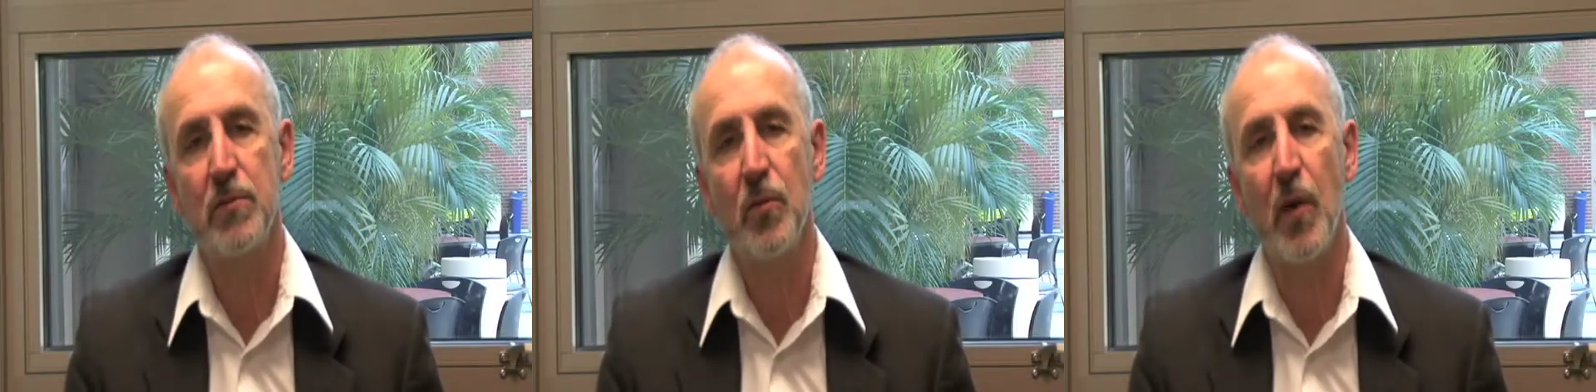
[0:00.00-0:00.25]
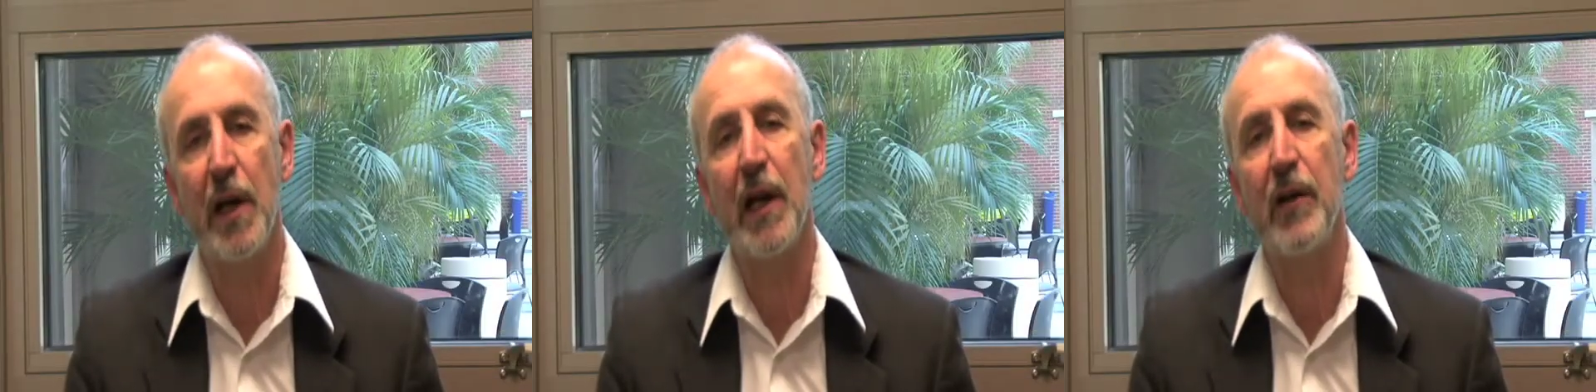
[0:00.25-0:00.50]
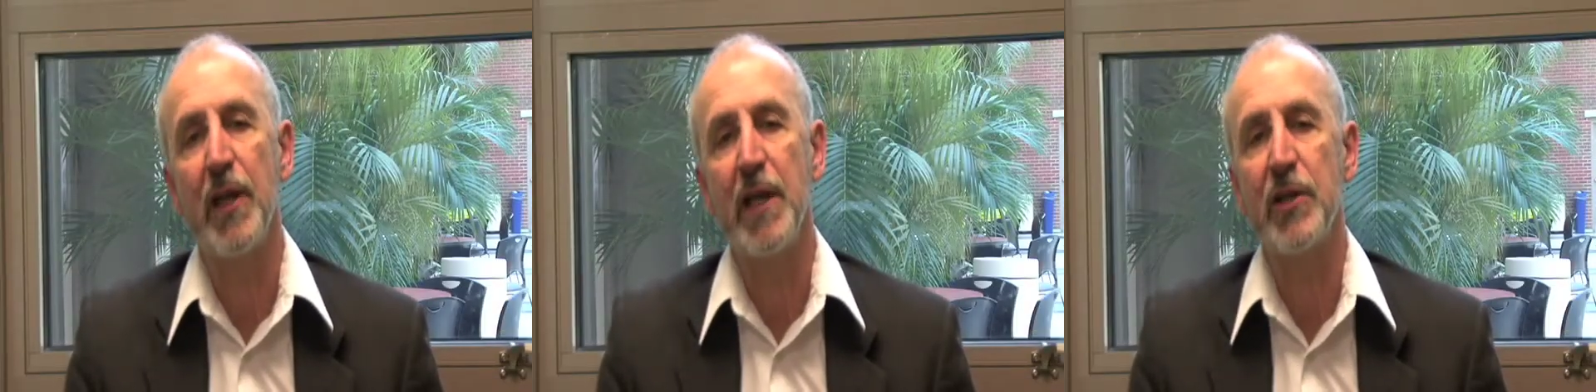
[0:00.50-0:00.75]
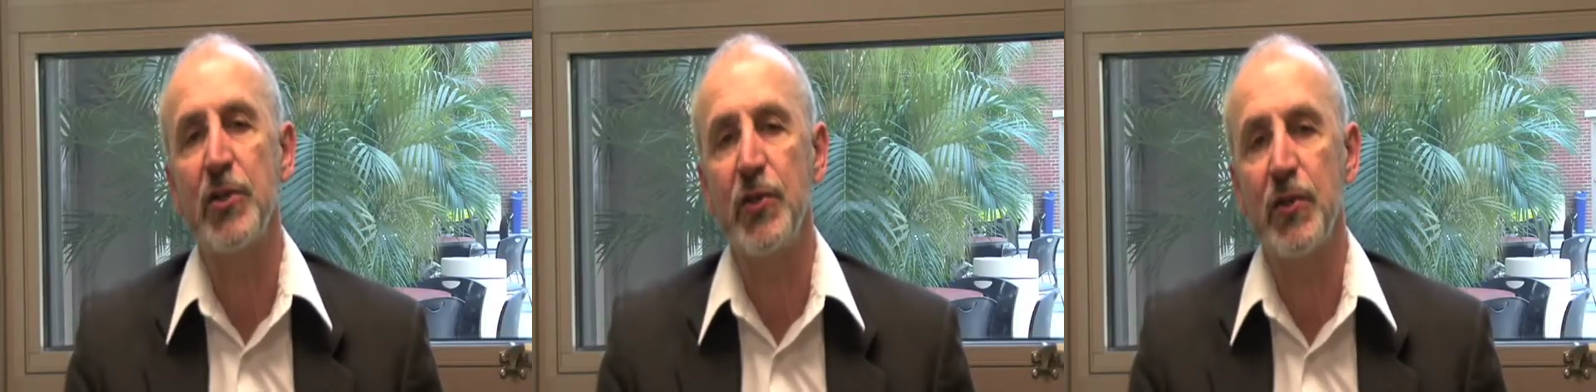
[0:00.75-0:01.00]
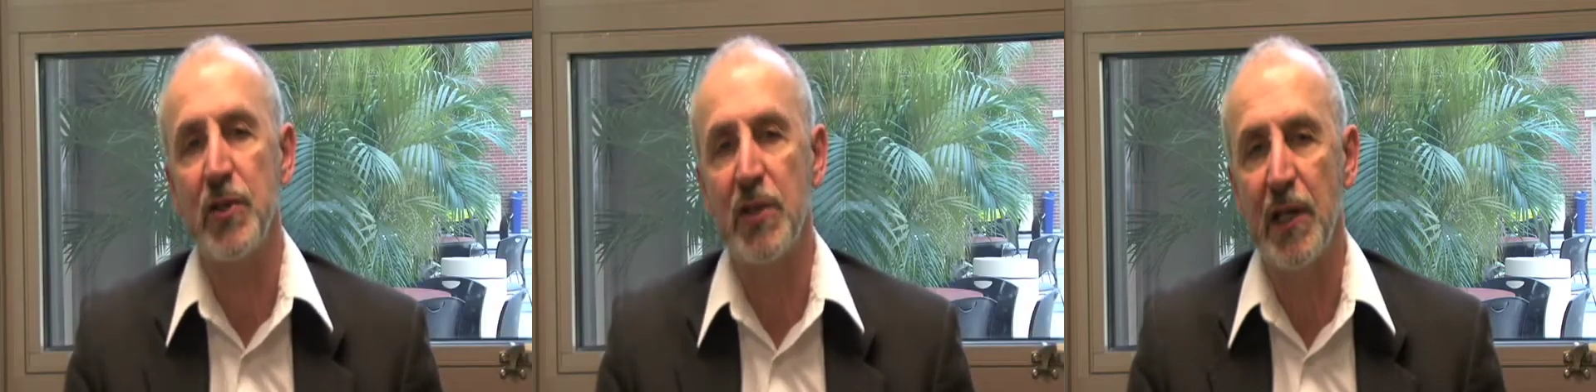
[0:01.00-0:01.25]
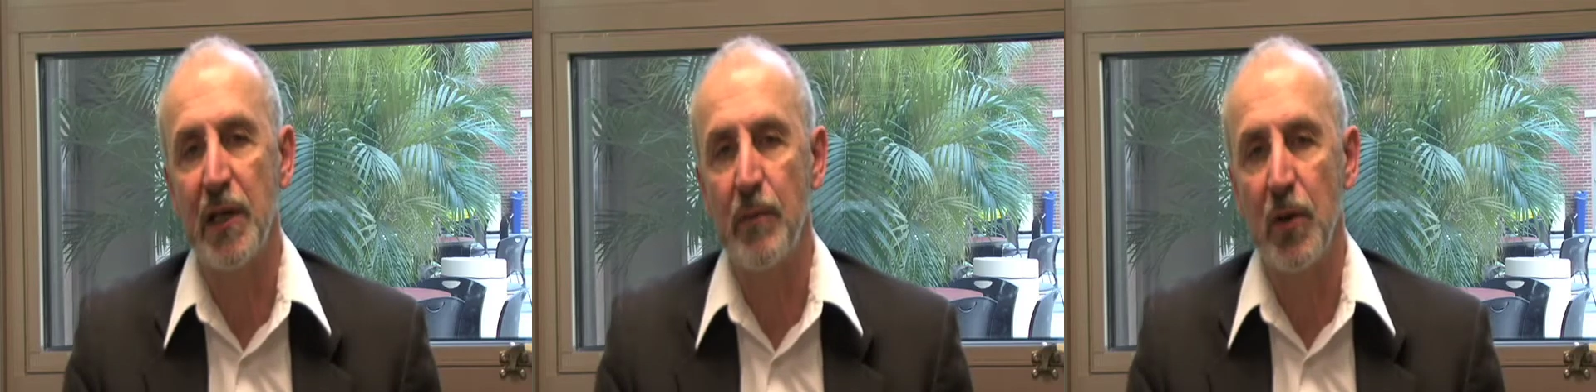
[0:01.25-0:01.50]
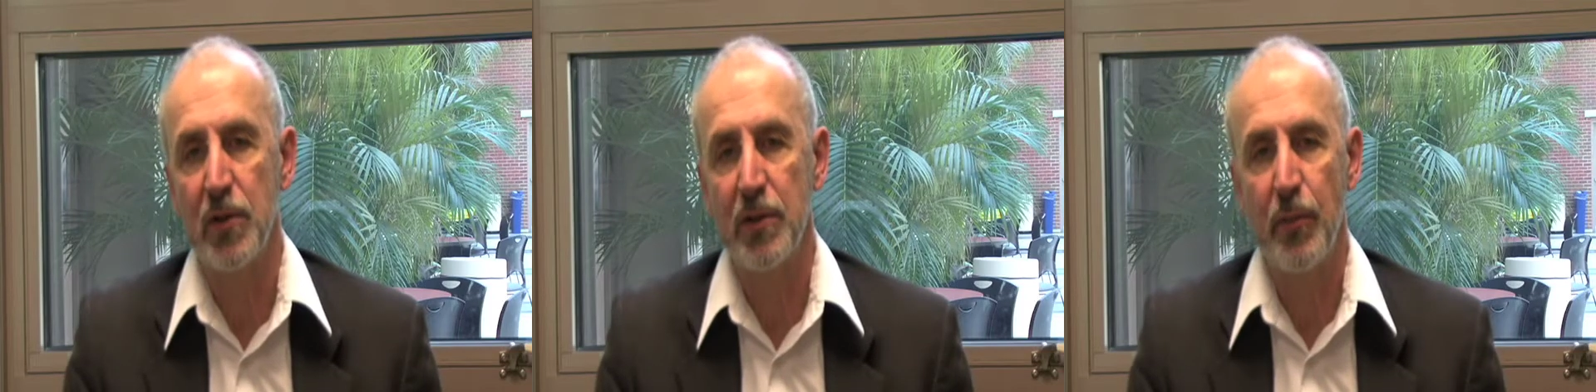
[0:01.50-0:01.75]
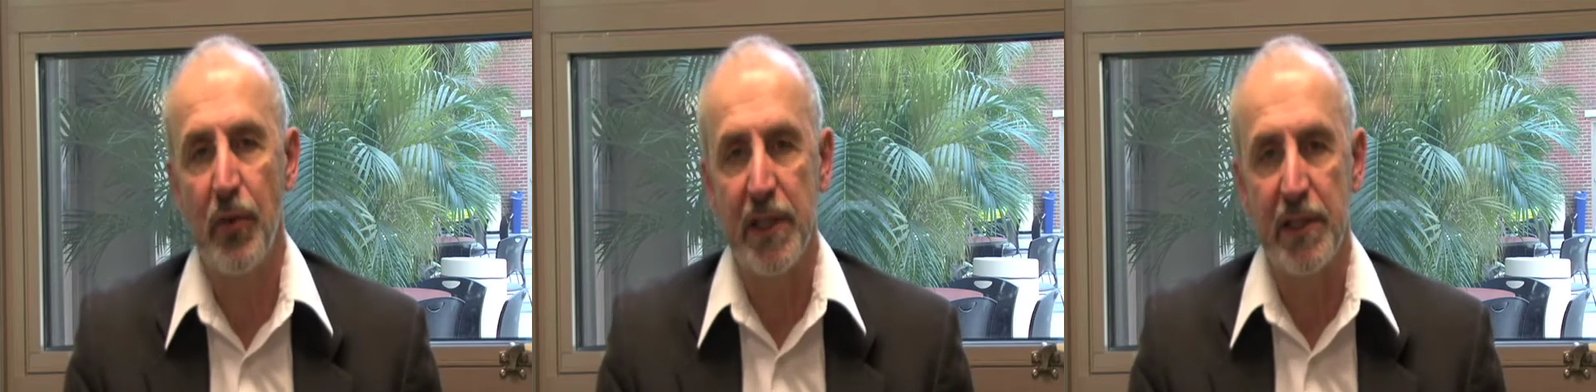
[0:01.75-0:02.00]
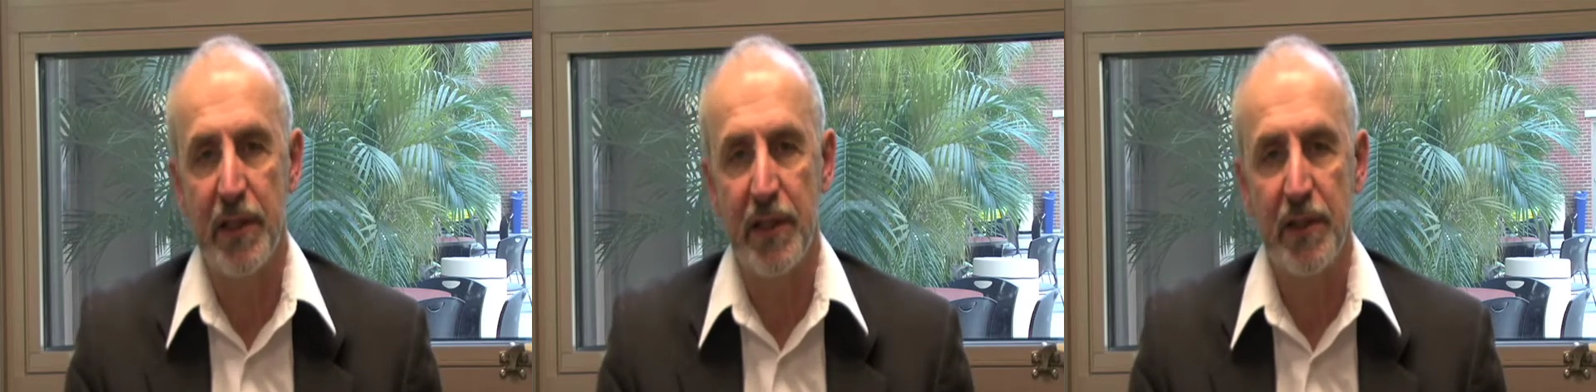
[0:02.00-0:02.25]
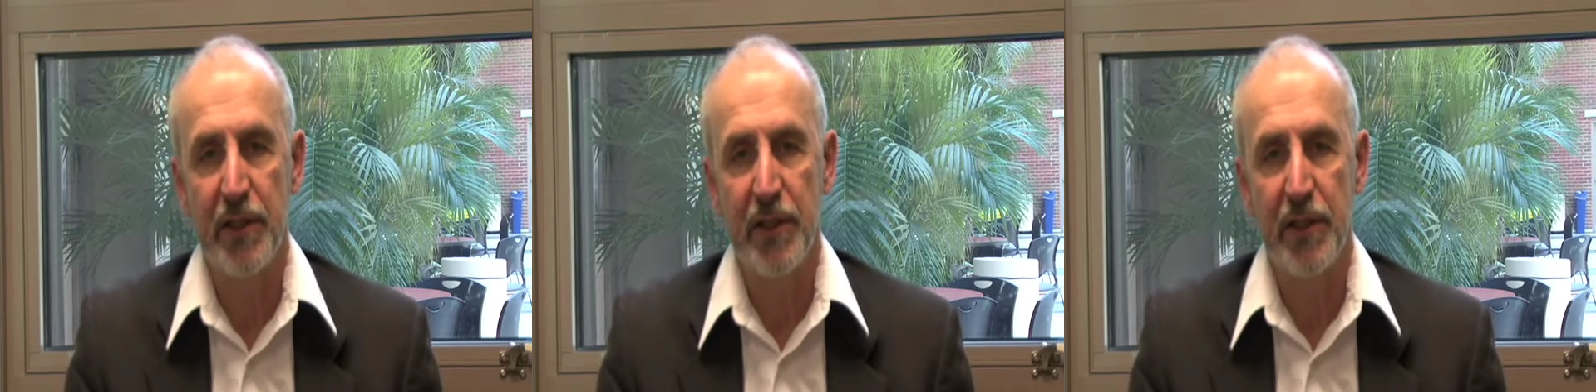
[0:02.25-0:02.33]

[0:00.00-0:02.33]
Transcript: what are the issues that are most pressing